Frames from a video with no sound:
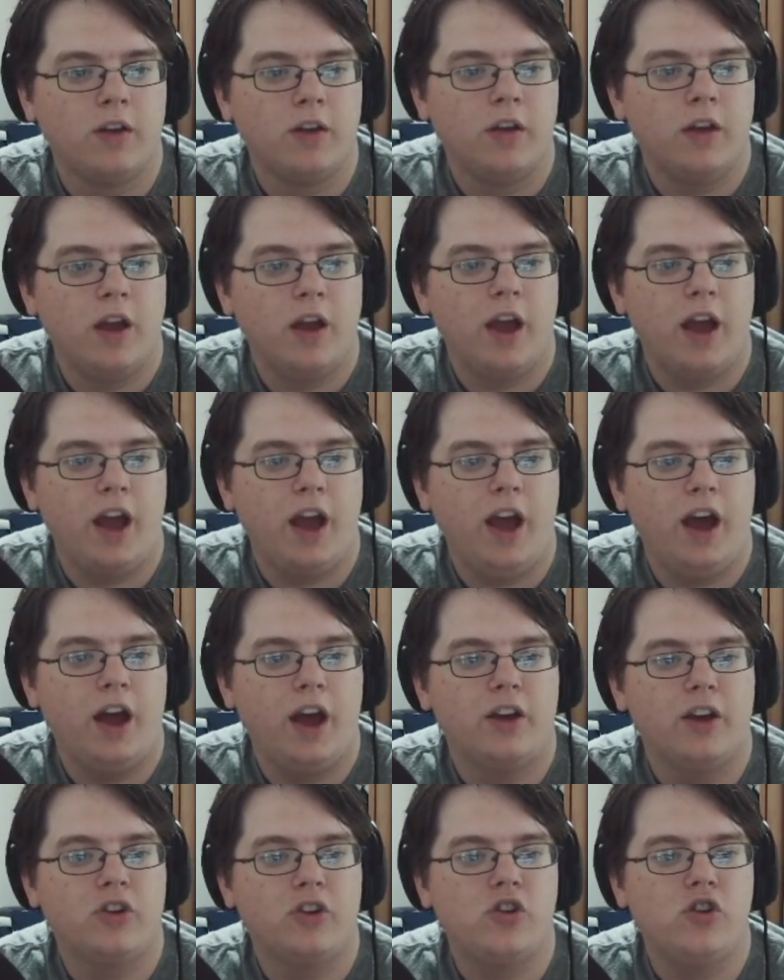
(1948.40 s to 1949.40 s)

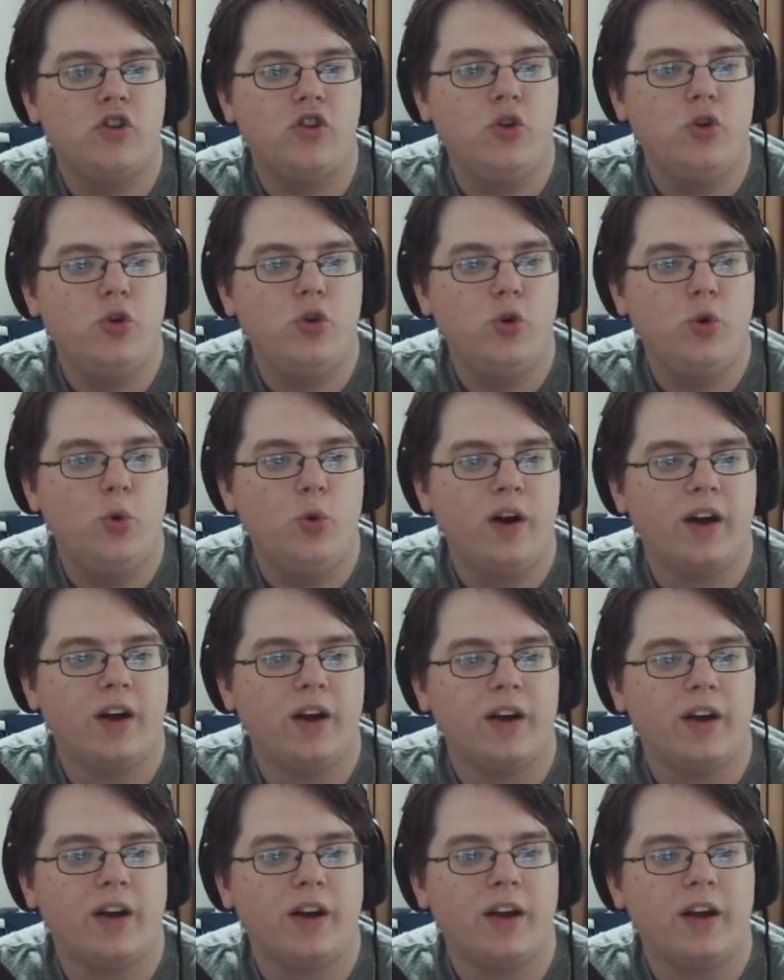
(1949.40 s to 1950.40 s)
And you
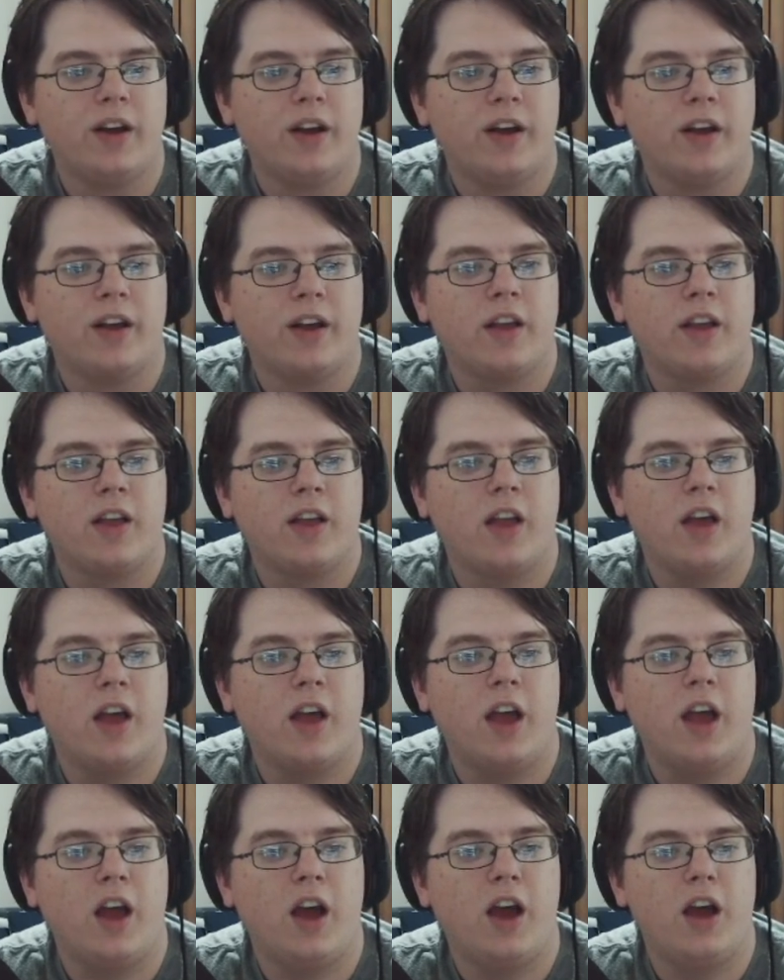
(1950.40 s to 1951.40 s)

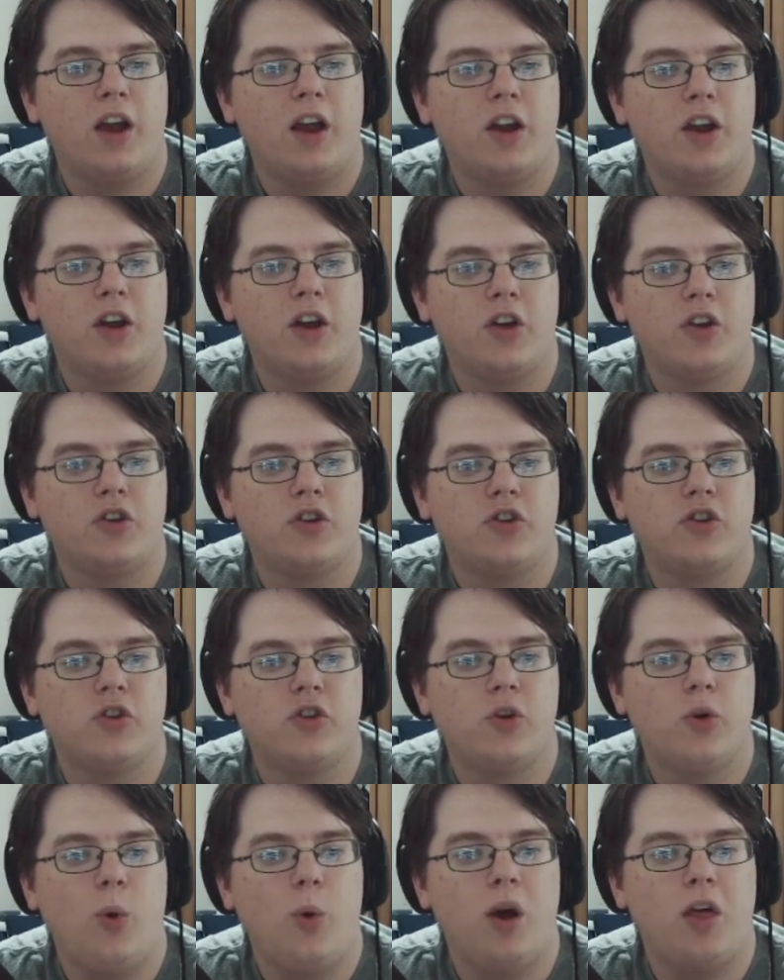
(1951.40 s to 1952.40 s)
can
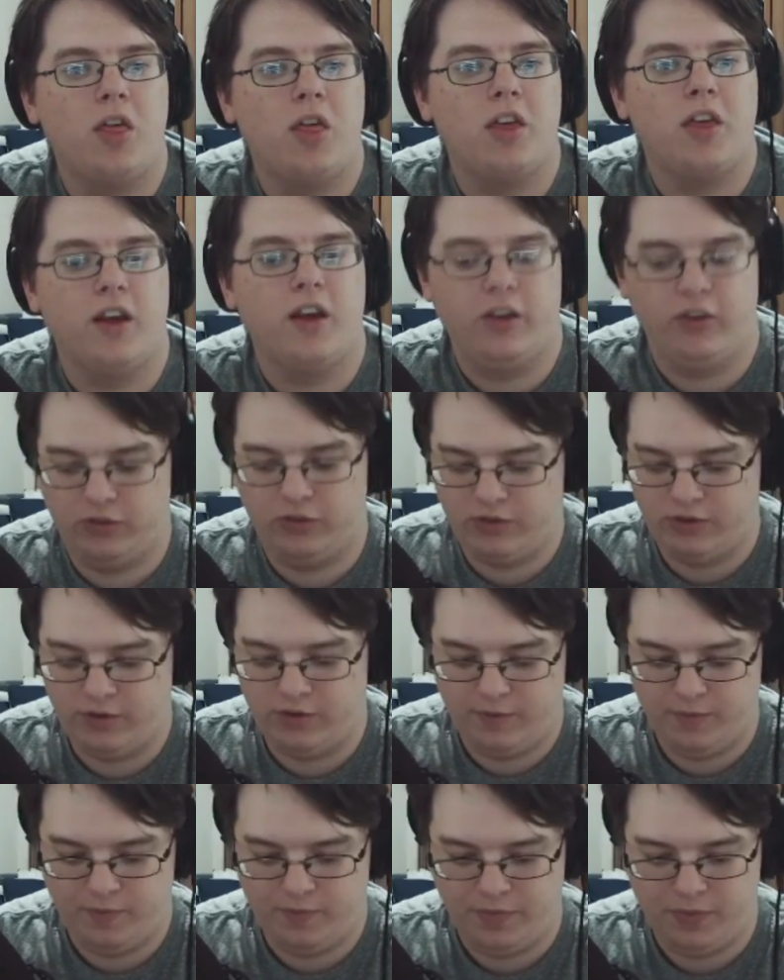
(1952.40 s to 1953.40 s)
do this.
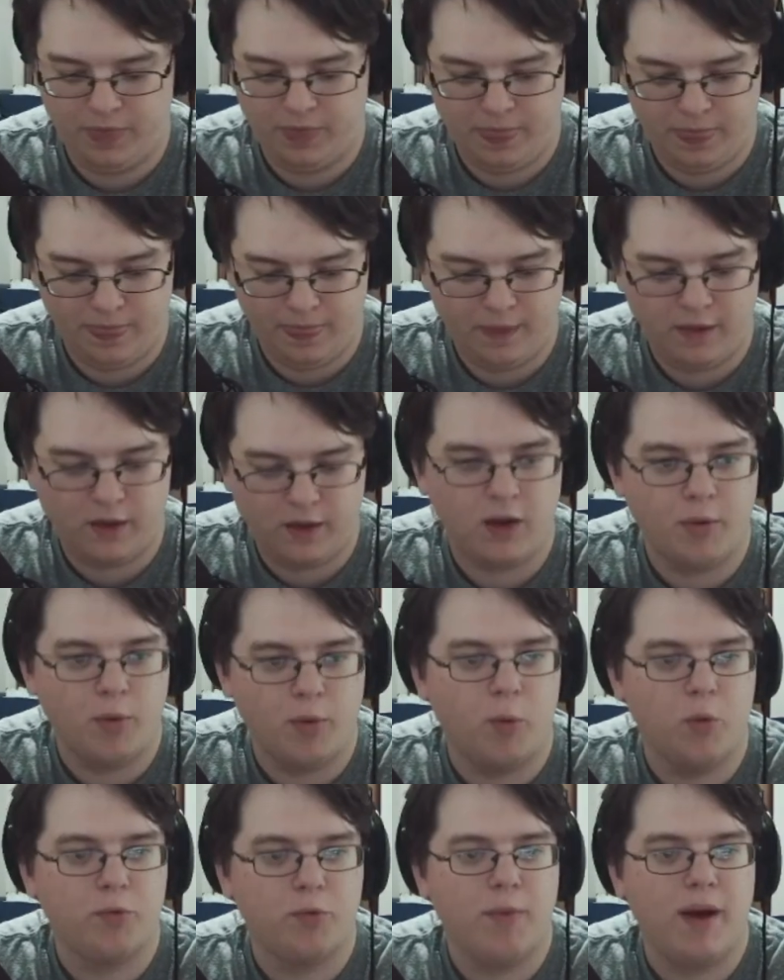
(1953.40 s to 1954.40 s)
Come on,
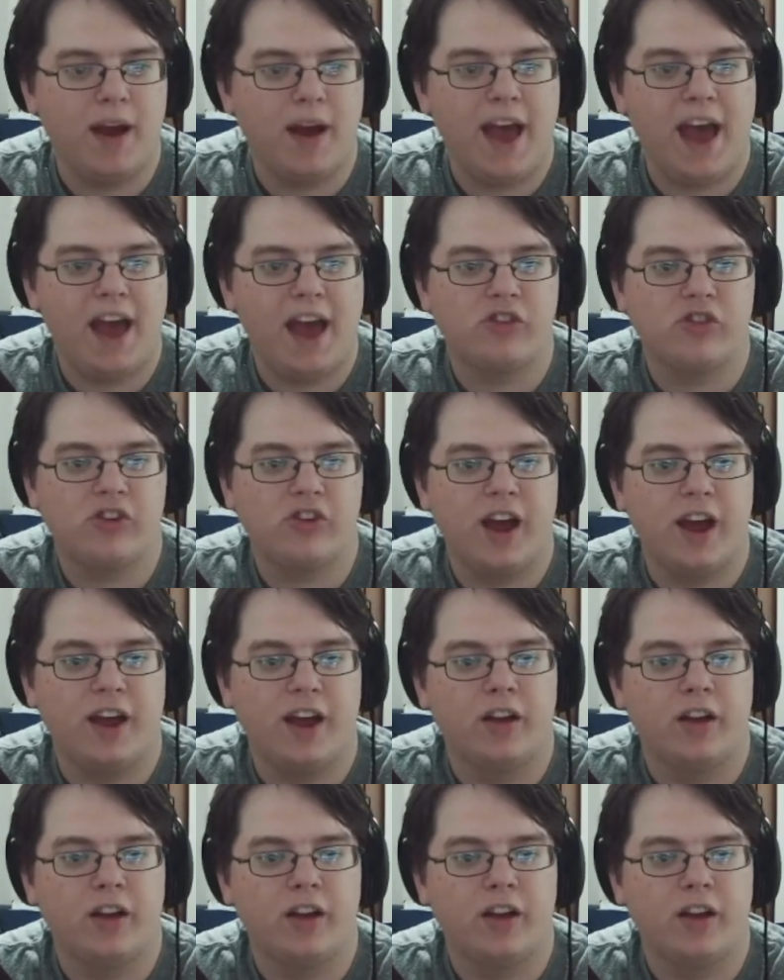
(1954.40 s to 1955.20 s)
with my hashtag.